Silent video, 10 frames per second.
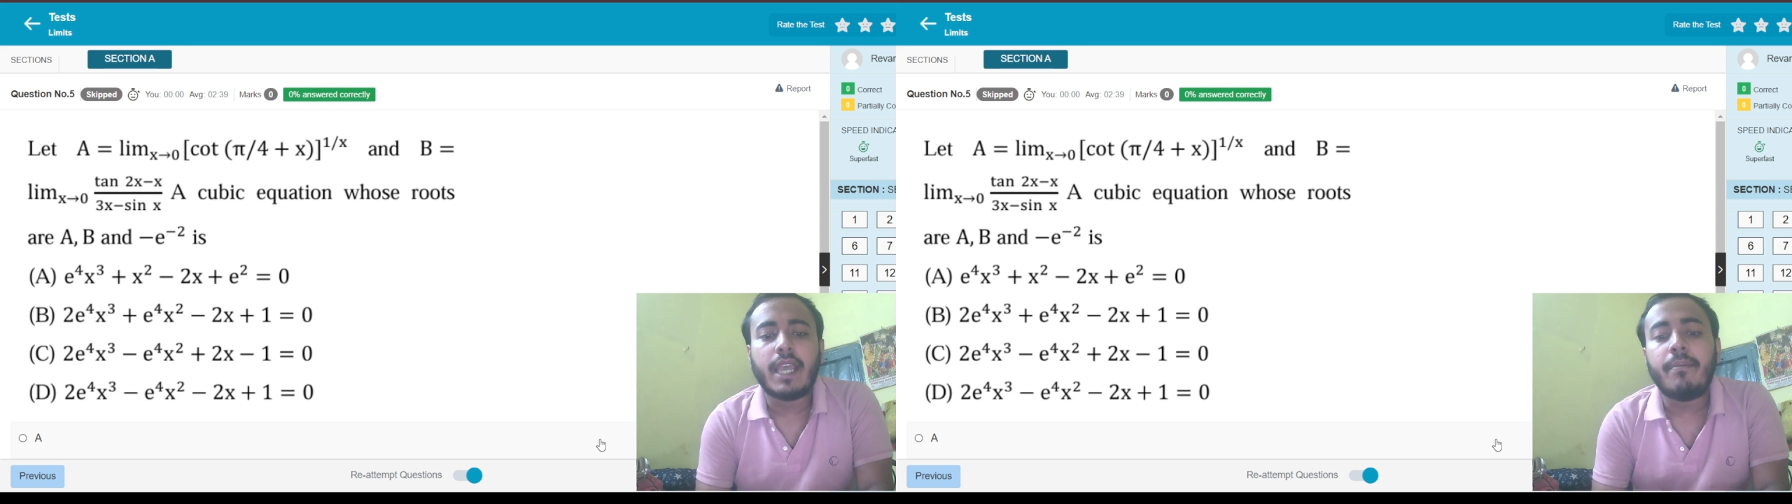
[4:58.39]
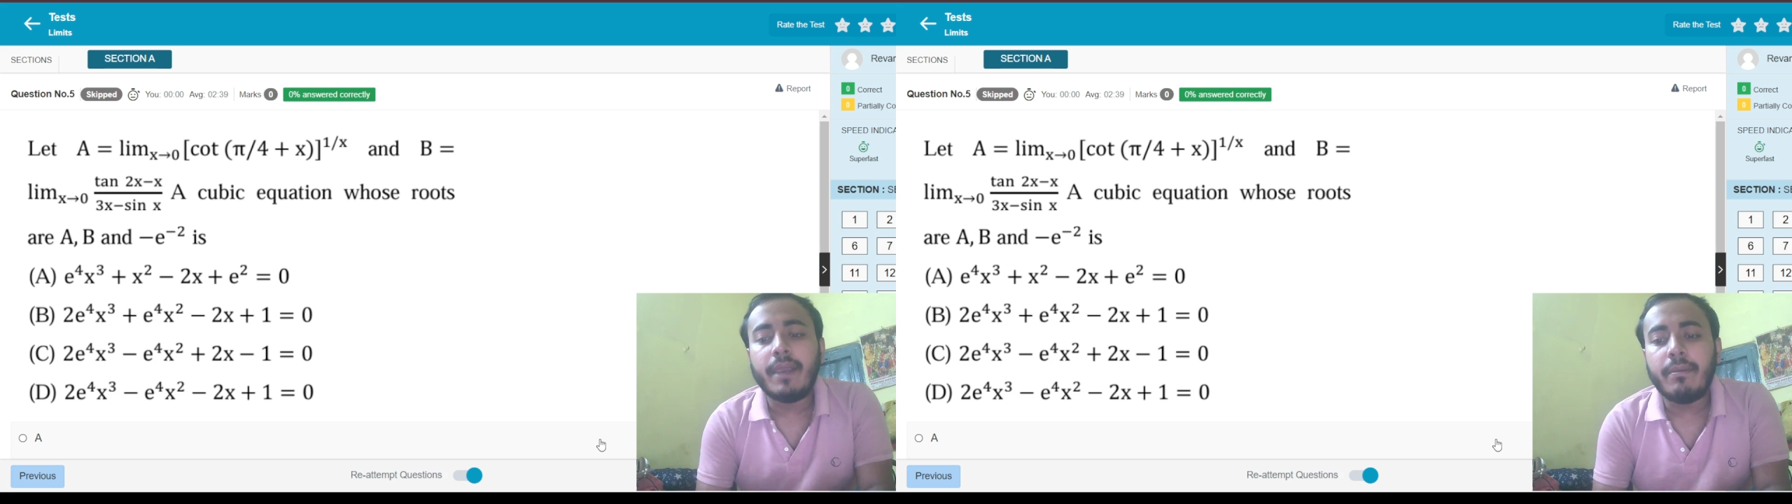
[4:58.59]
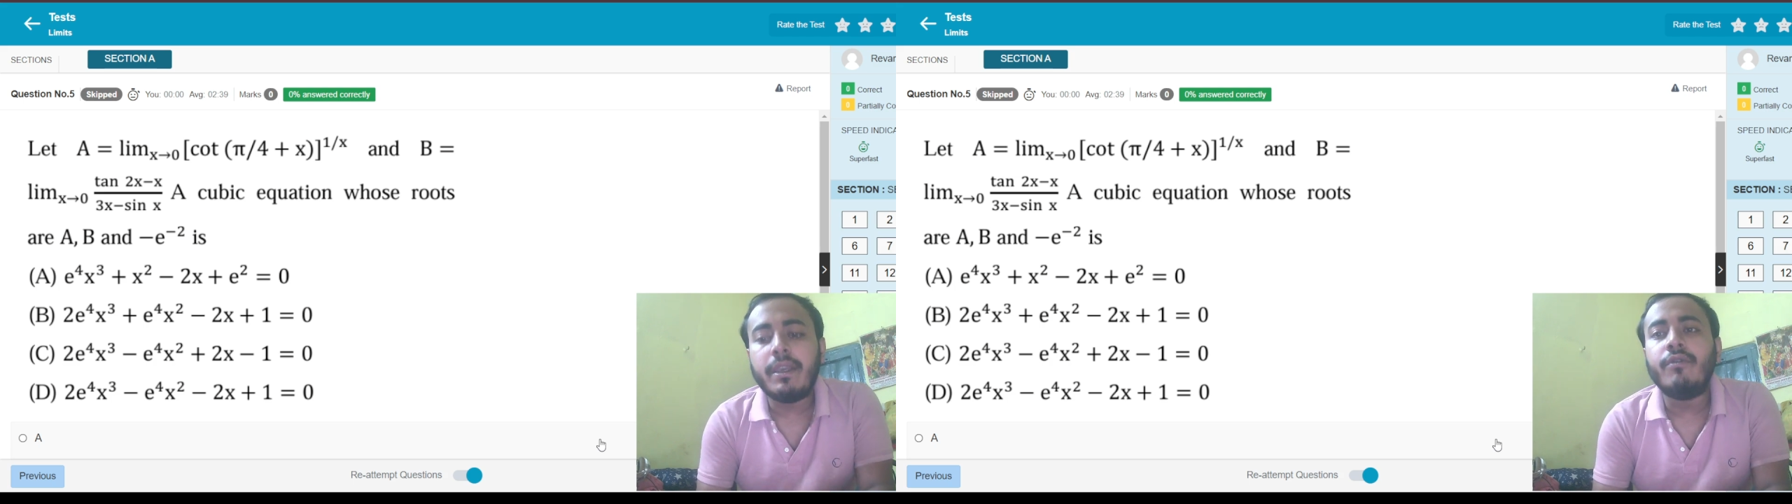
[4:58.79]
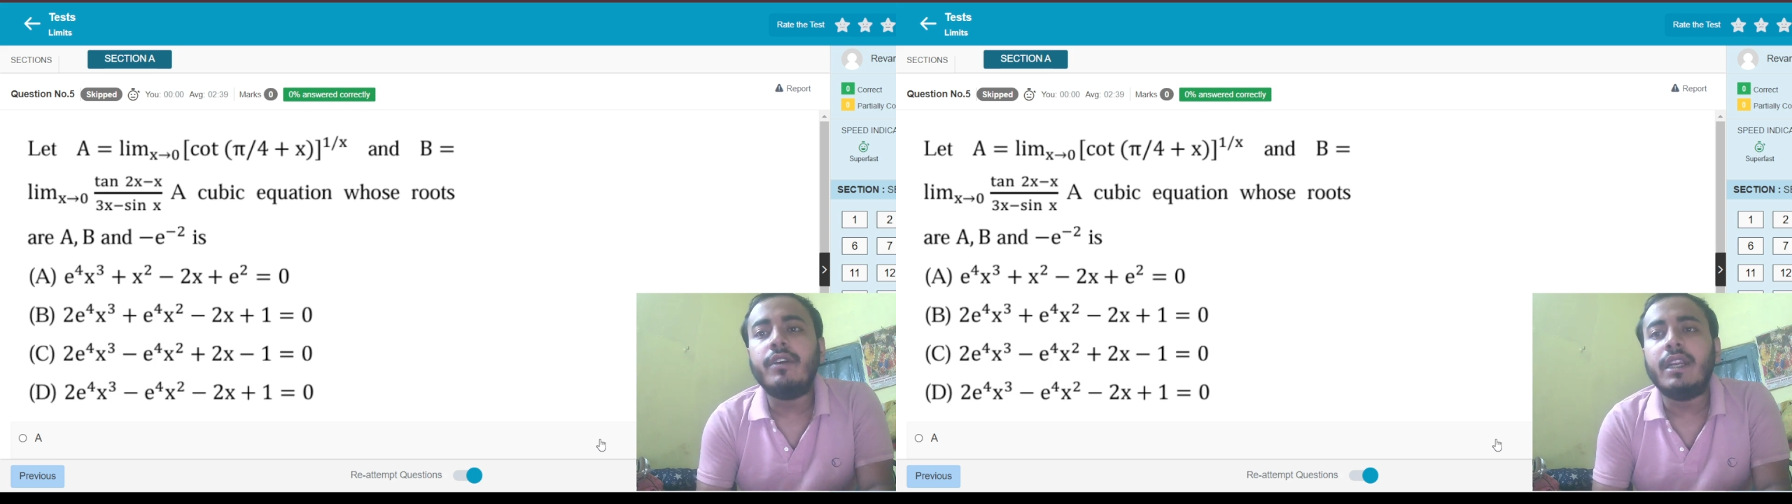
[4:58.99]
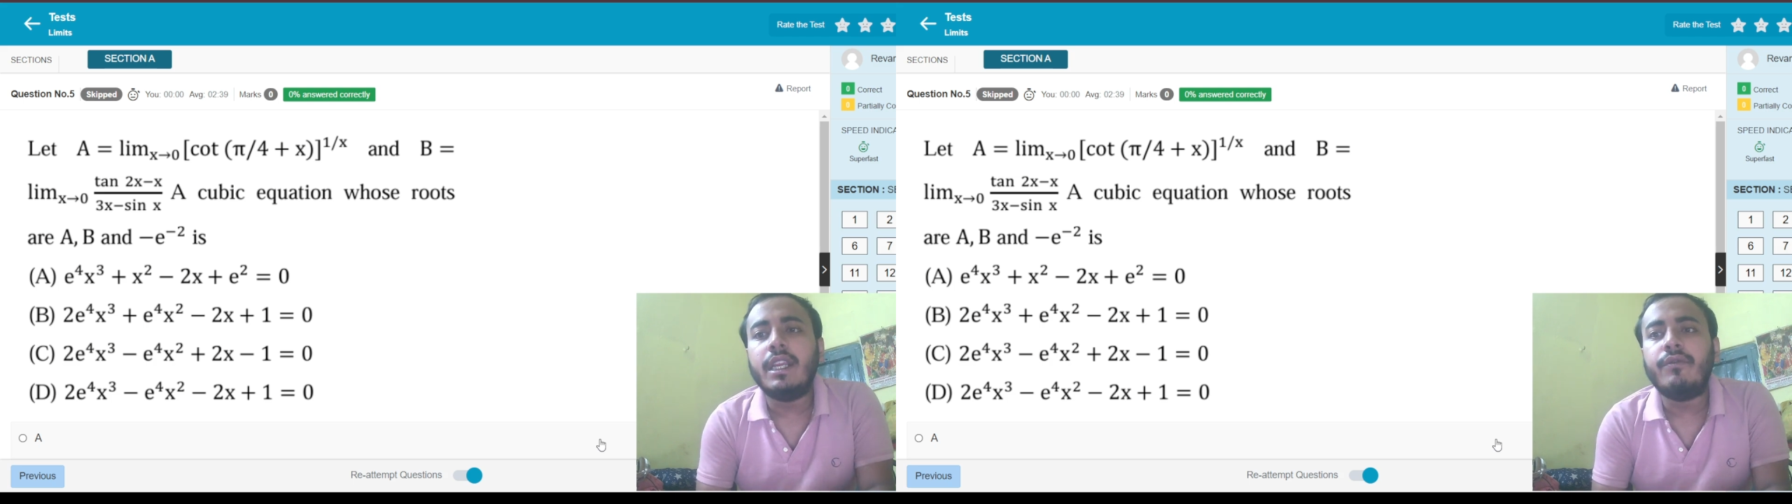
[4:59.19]
And maybe
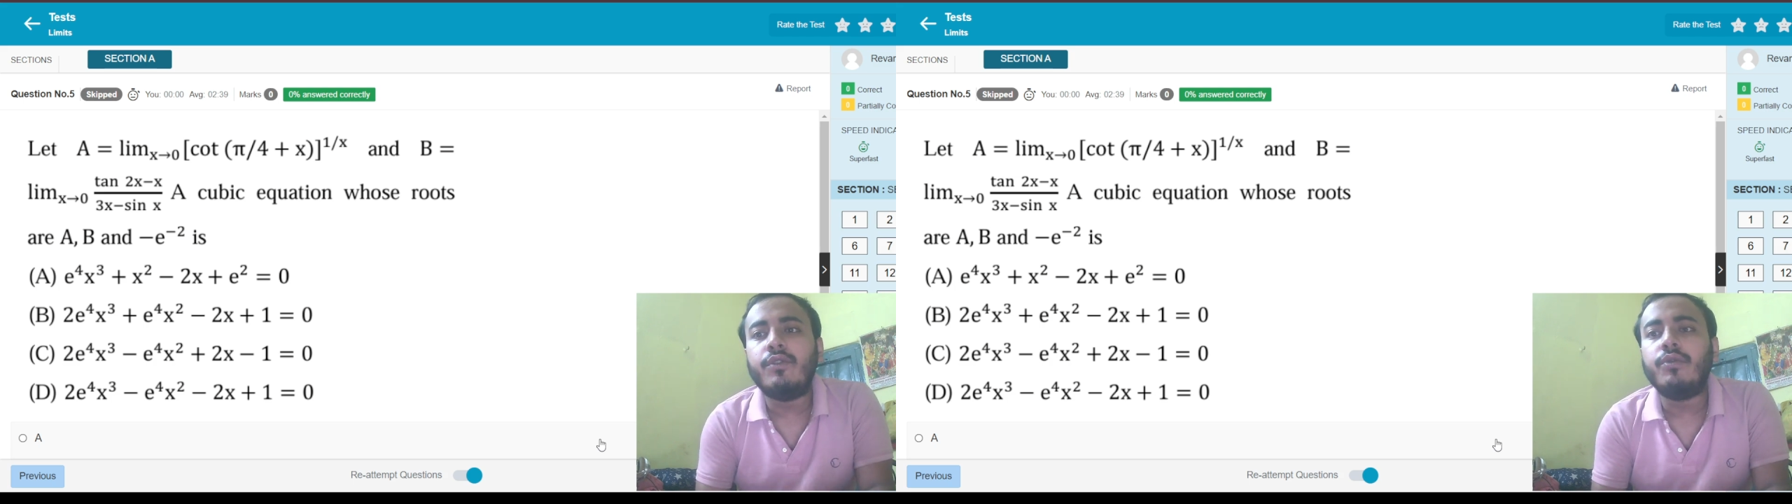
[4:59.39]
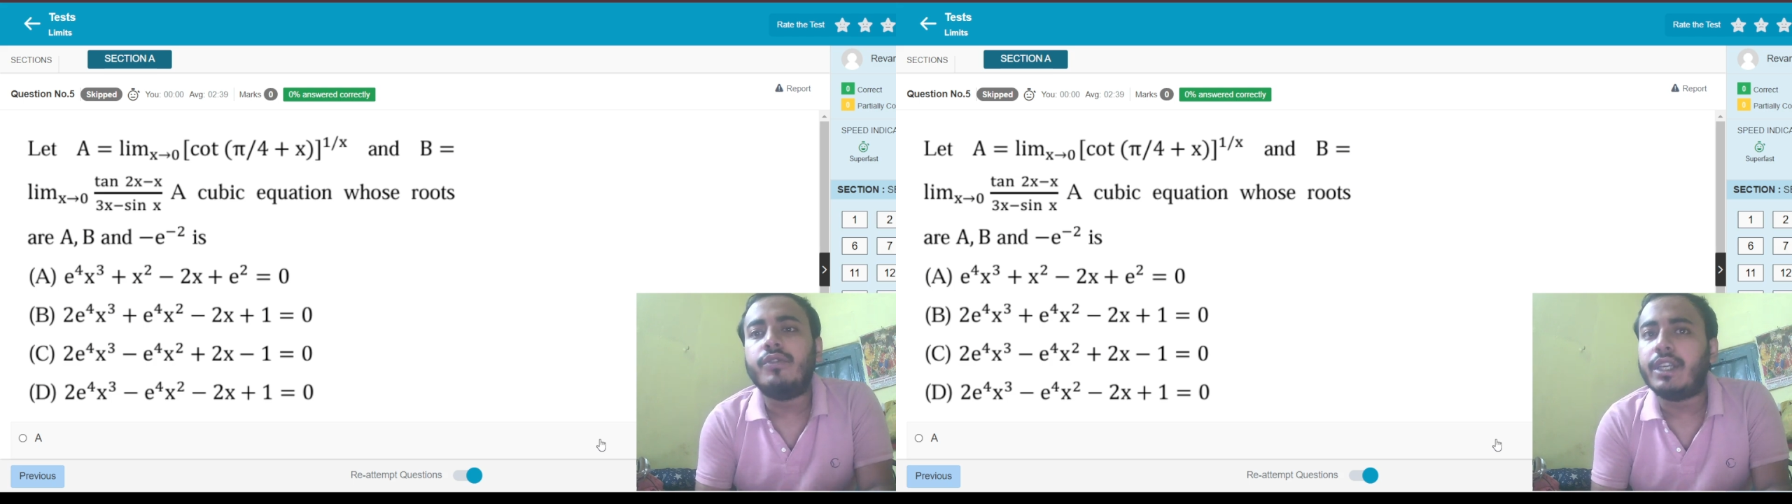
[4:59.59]
you will leave two,